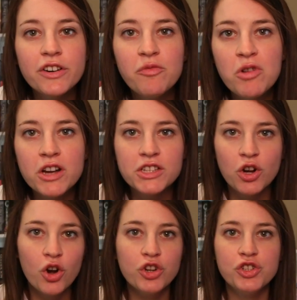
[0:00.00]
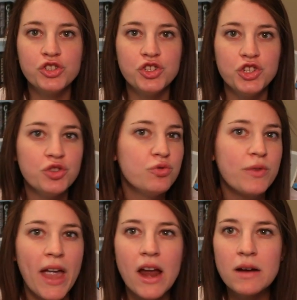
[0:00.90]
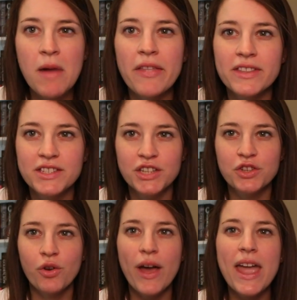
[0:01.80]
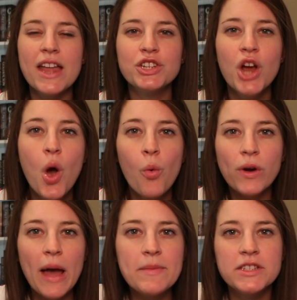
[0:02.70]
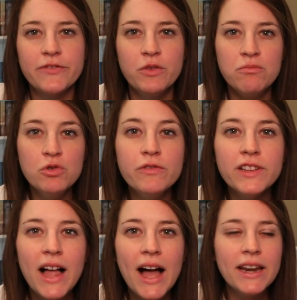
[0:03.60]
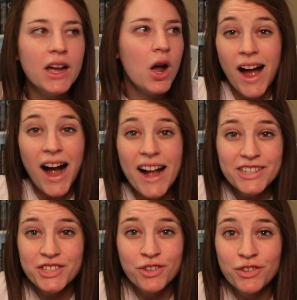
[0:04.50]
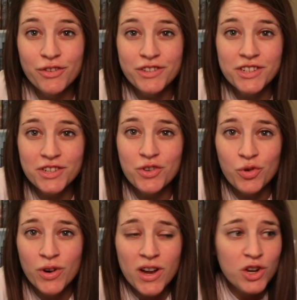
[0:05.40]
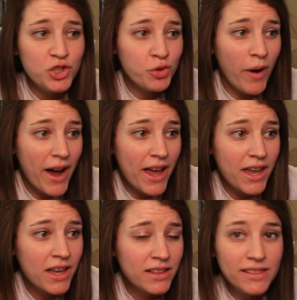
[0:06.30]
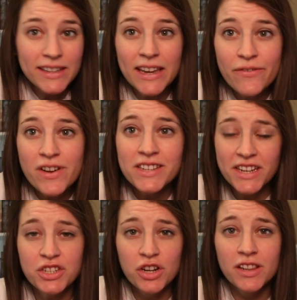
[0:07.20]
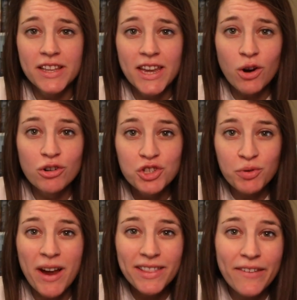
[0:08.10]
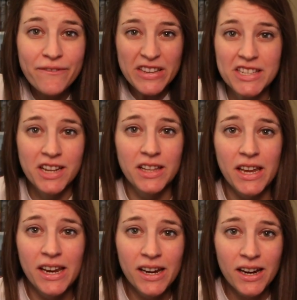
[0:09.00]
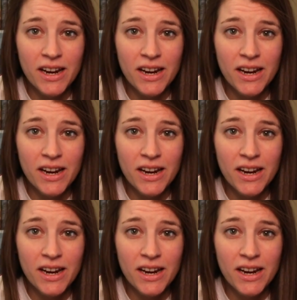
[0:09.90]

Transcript: of books, or do you care about this digital age? What happens if you move a lot? I just don't know what to do. Do I live digitally or do I live physically?